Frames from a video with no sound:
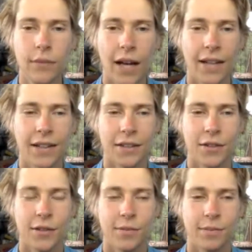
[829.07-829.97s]
I think
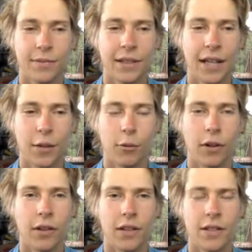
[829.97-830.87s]
it's kind of
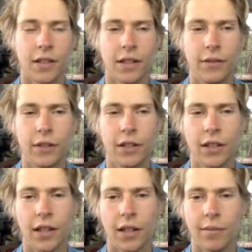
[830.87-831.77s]
worth it to live here.
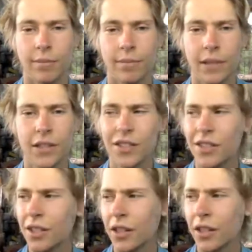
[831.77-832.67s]
It's just
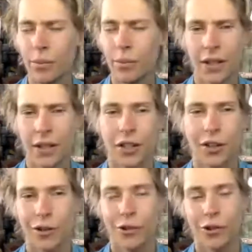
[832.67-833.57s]
a little bit of a
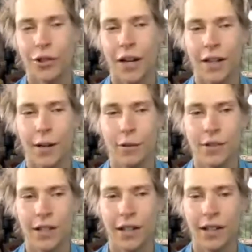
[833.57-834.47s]
culture shock, I would
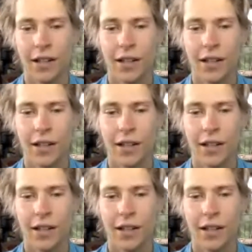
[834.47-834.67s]
say.